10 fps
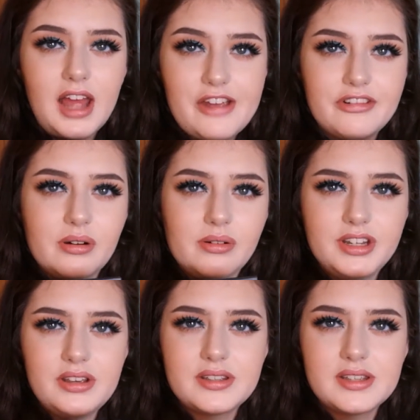
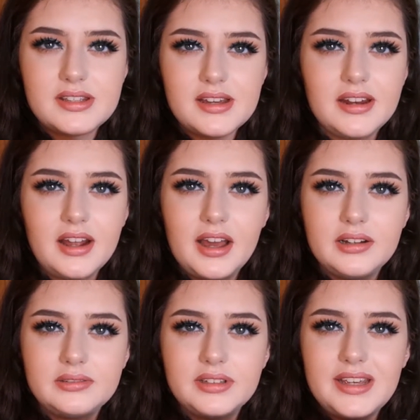everyone uses it.
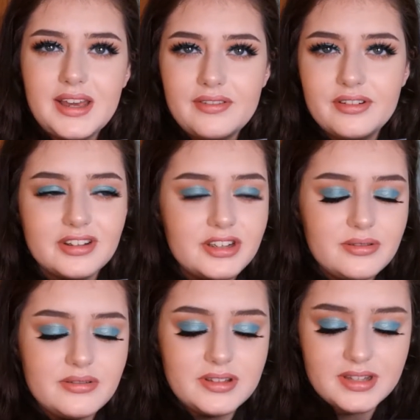I only ever
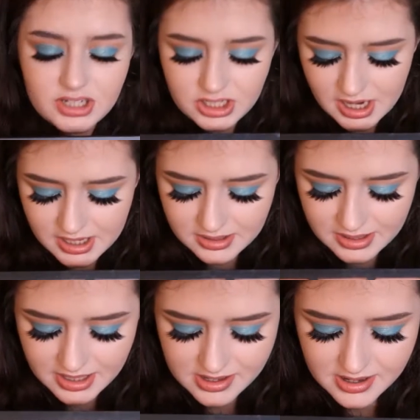use this shade
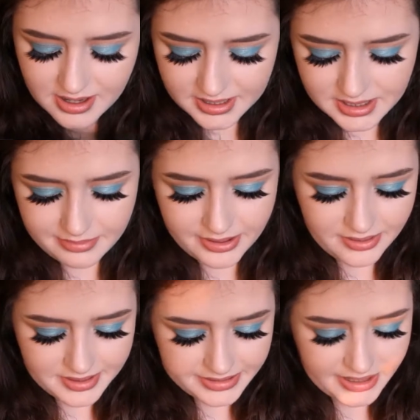in here, and to be
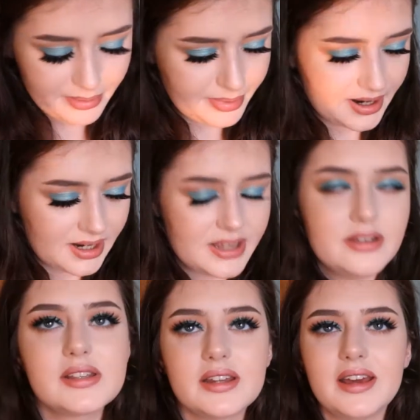honest I barely
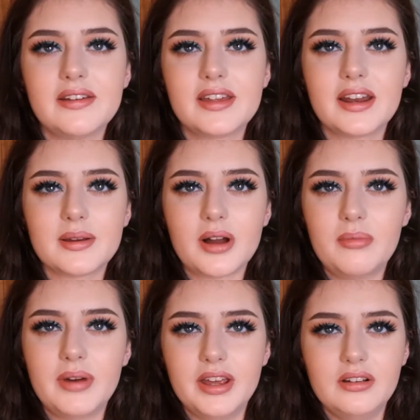use it now that I
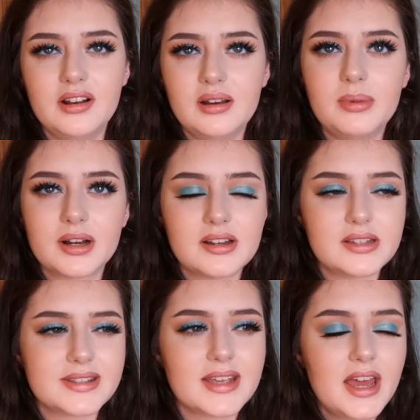got my Hoola,
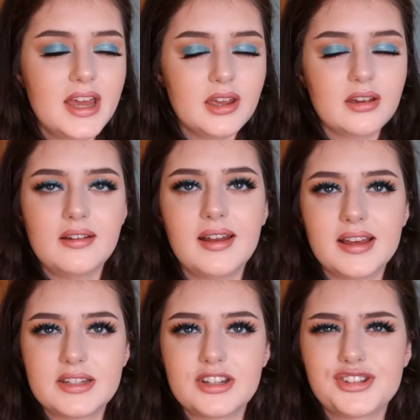because
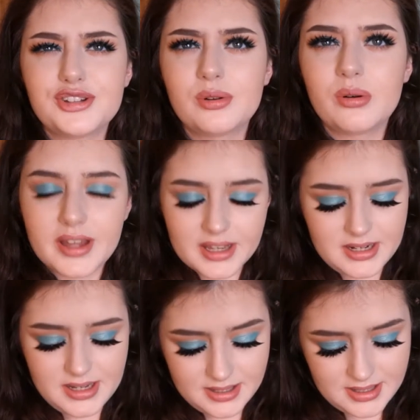Hoola is just so quick
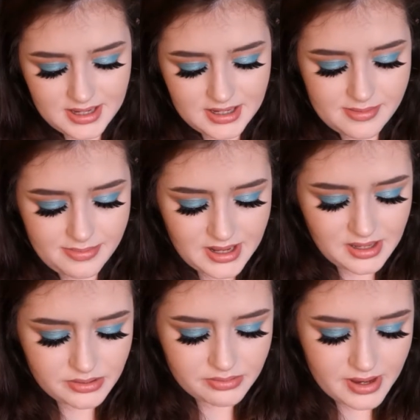and easy, and it
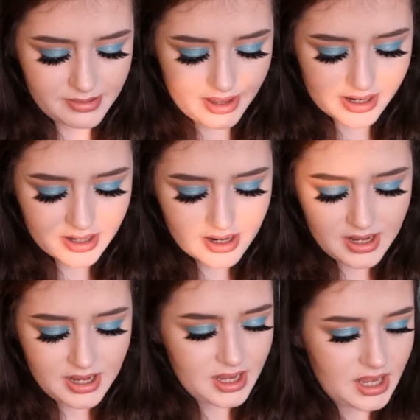blends way better.
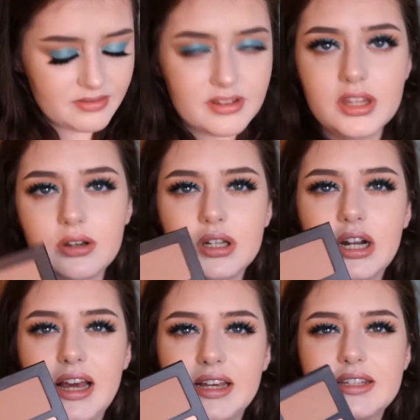Even though
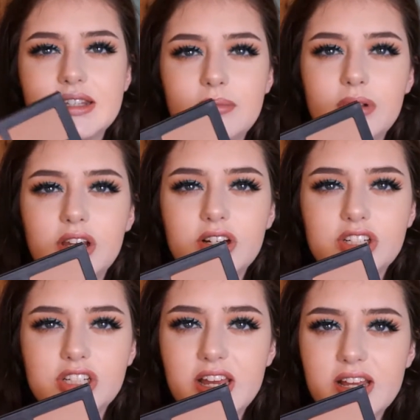they're like similar
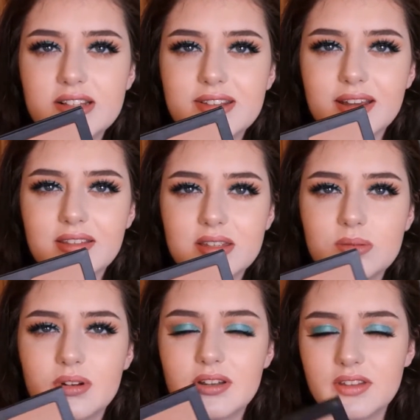shades, like
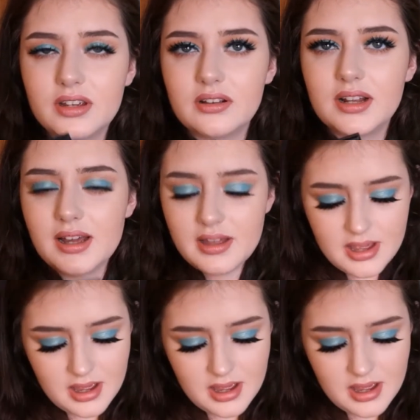this one and the Hoola,